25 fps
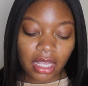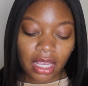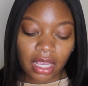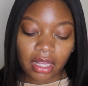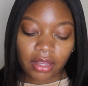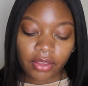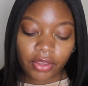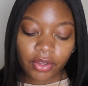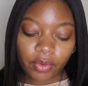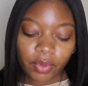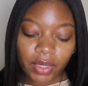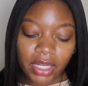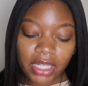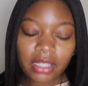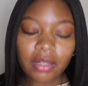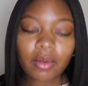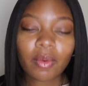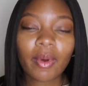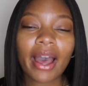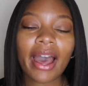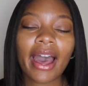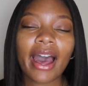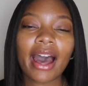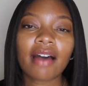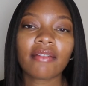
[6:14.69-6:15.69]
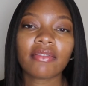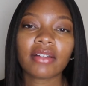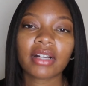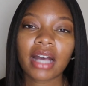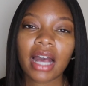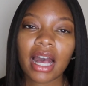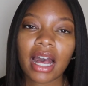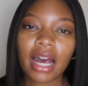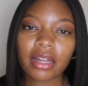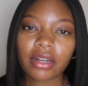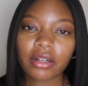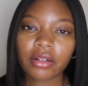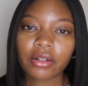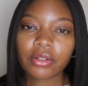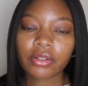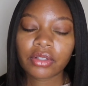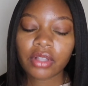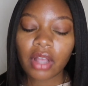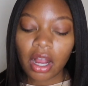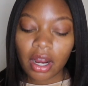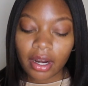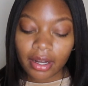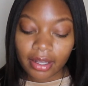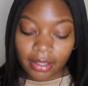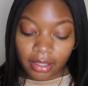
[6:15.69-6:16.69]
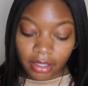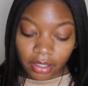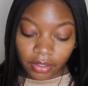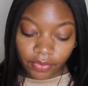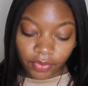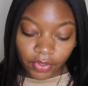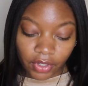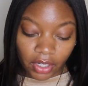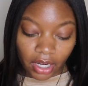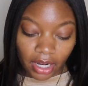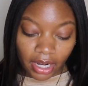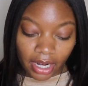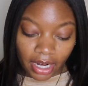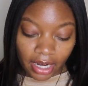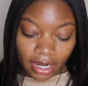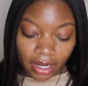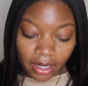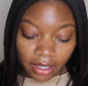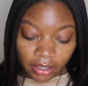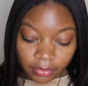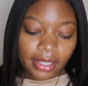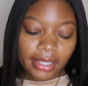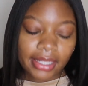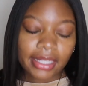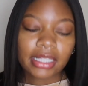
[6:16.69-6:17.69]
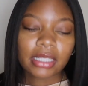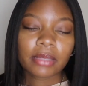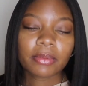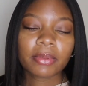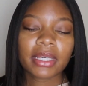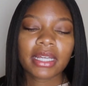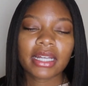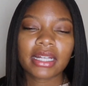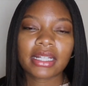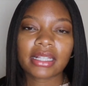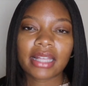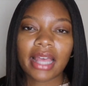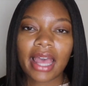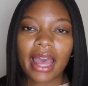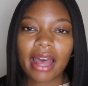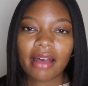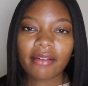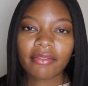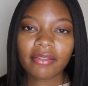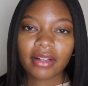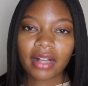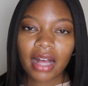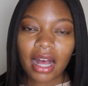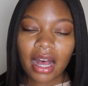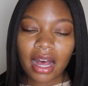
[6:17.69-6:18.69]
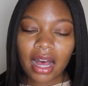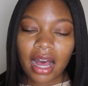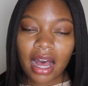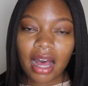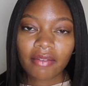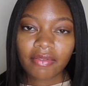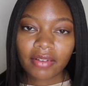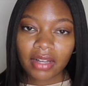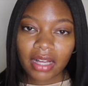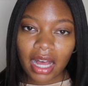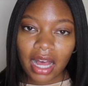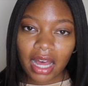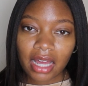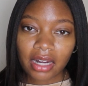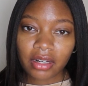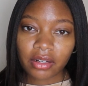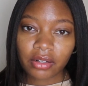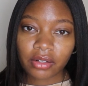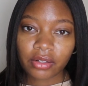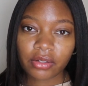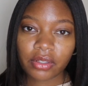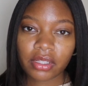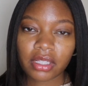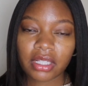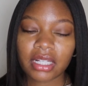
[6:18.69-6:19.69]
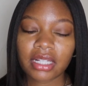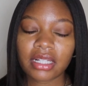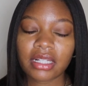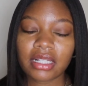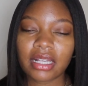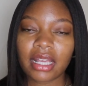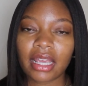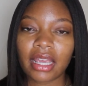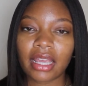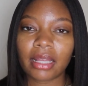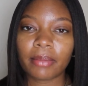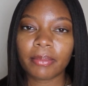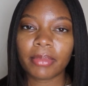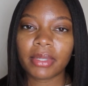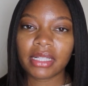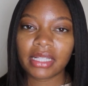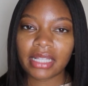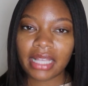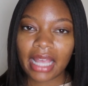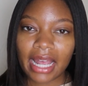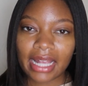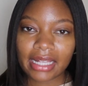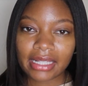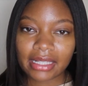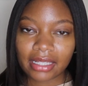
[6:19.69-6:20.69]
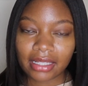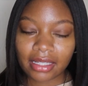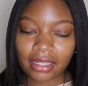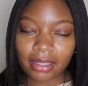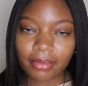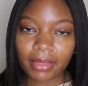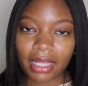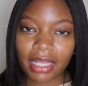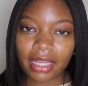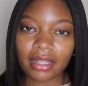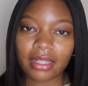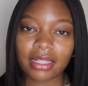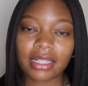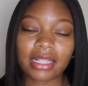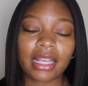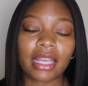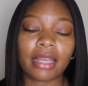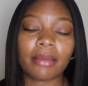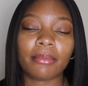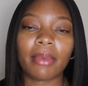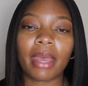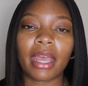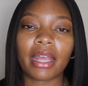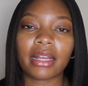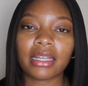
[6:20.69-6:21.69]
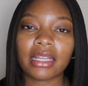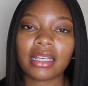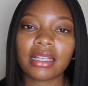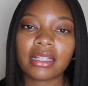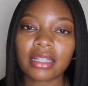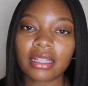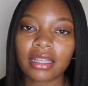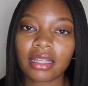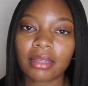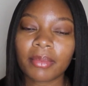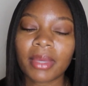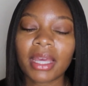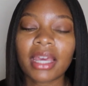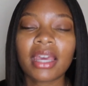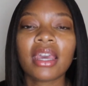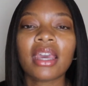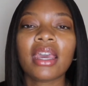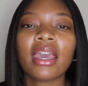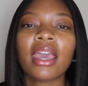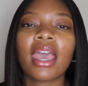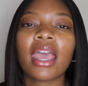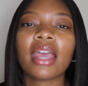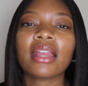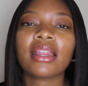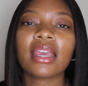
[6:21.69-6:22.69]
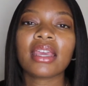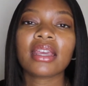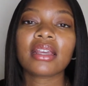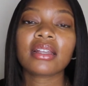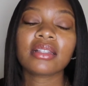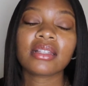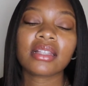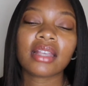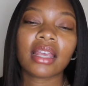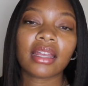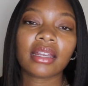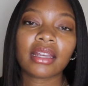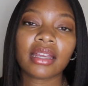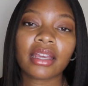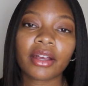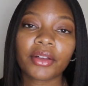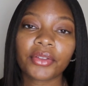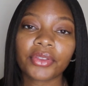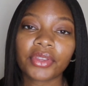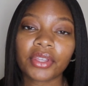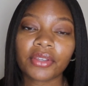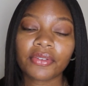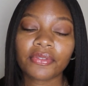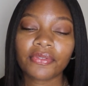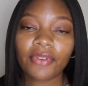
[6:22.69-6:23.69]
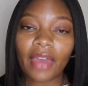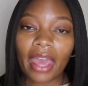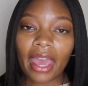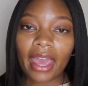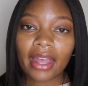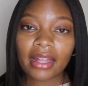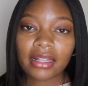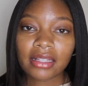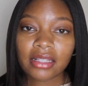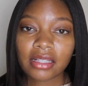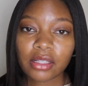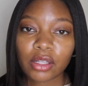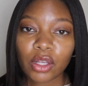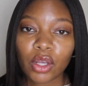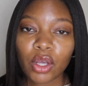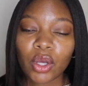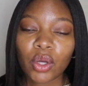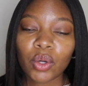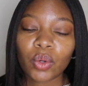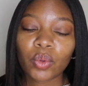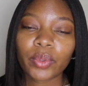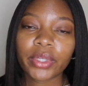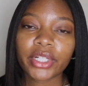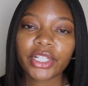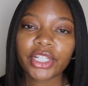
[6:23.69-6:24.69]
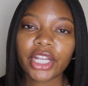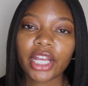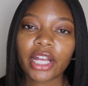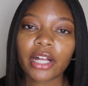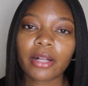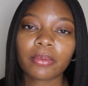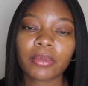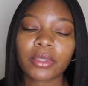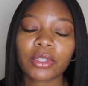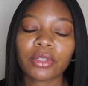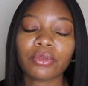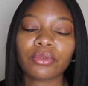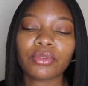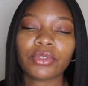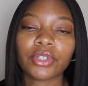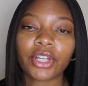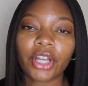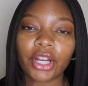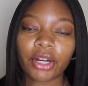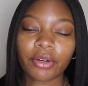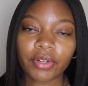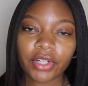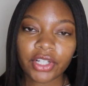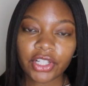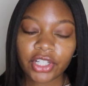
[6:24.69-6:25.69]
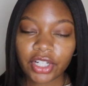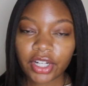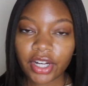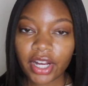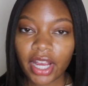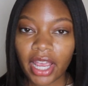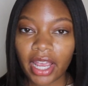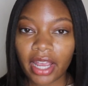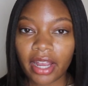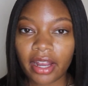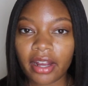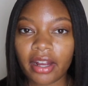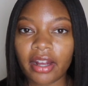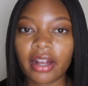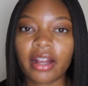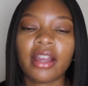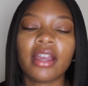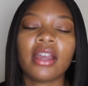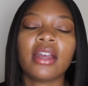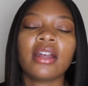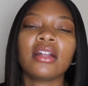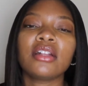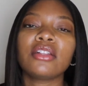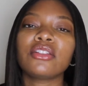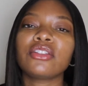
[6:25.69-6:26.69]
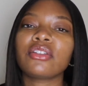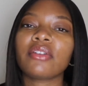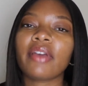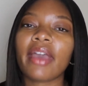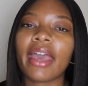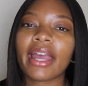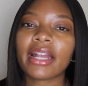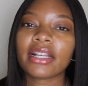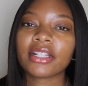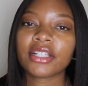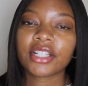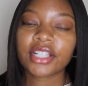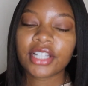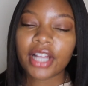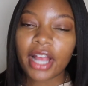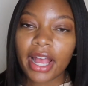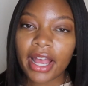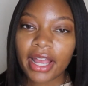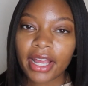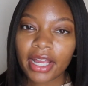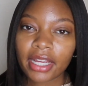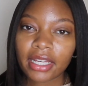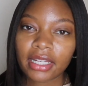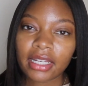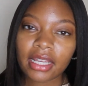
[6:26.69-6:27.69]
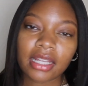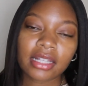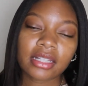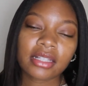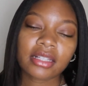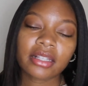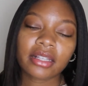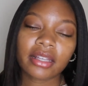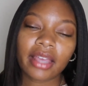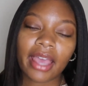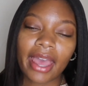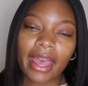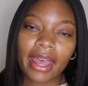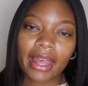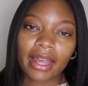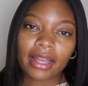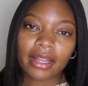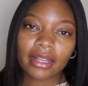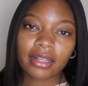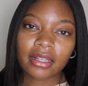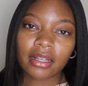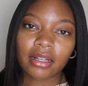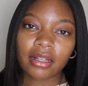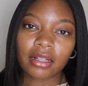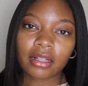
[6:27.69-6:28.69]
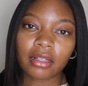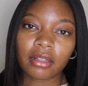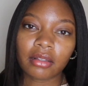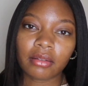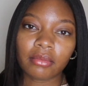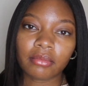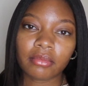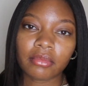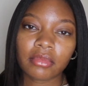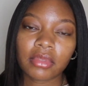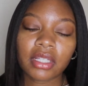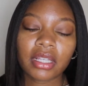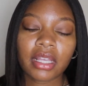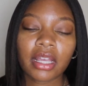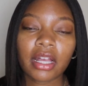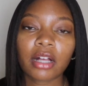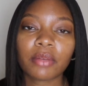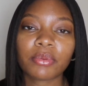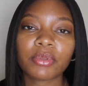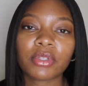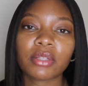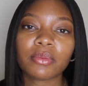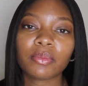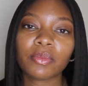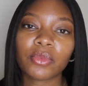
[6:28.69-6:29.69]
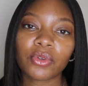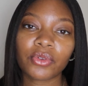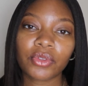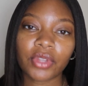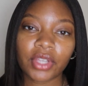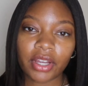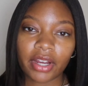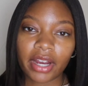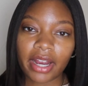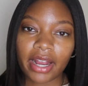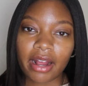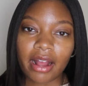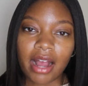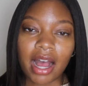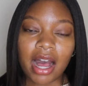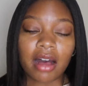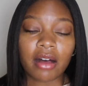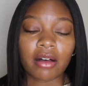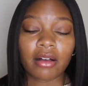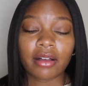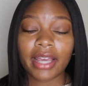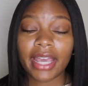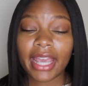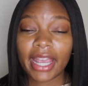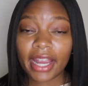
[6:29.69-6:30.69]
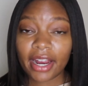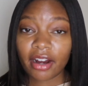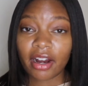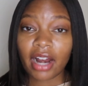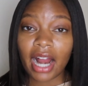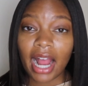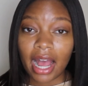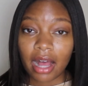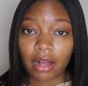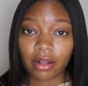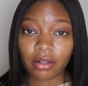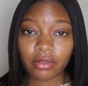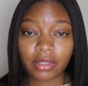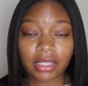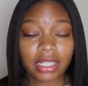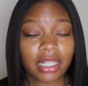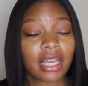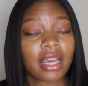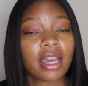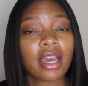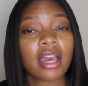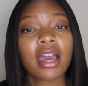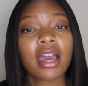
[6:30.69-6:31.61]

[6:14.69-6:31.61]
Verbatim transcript: And the reason why avocados are good for your hair is because avocados contain potassium, they contain magnesium, and they contain healthy fats which help to nourish your hair, to add shine, and to add um, to help smooth your hair out. Hair out.